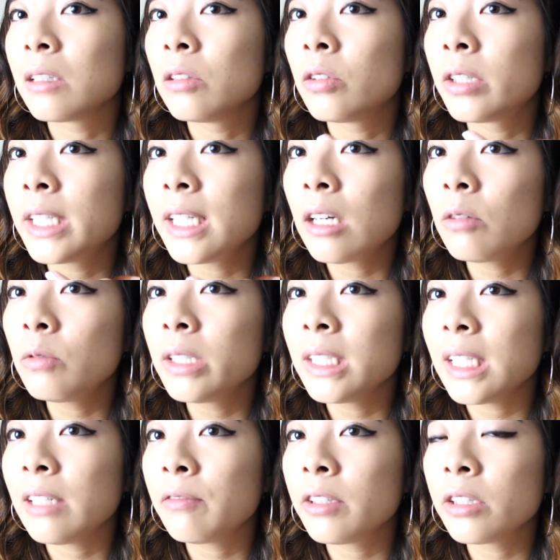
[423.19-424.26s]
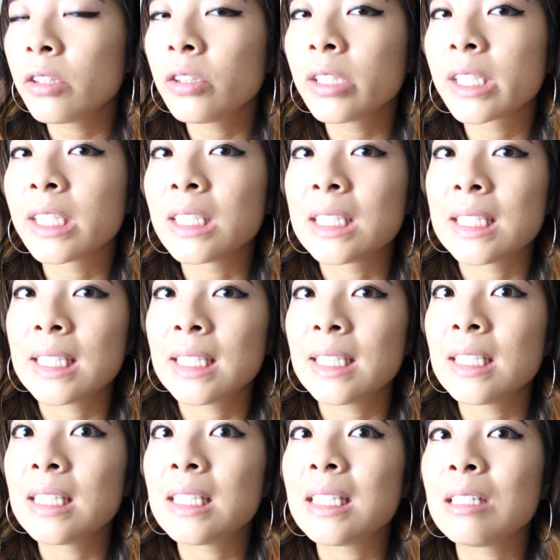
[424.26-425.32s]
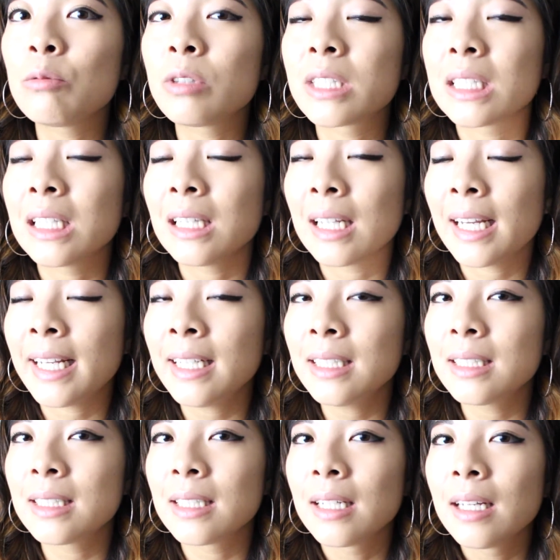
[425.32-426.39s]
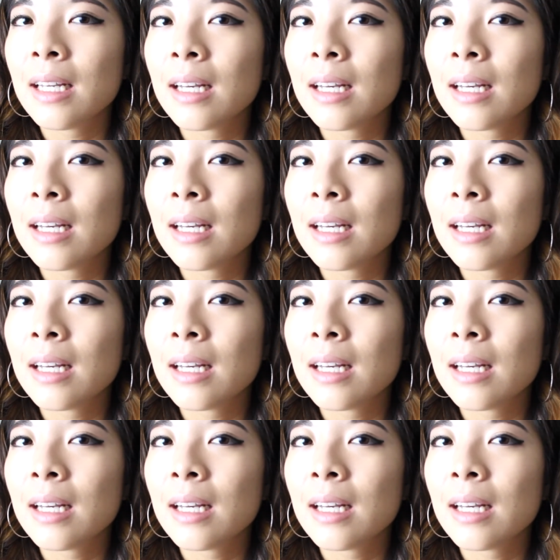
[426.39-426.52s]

the L'Oreal one, even though the consistency was light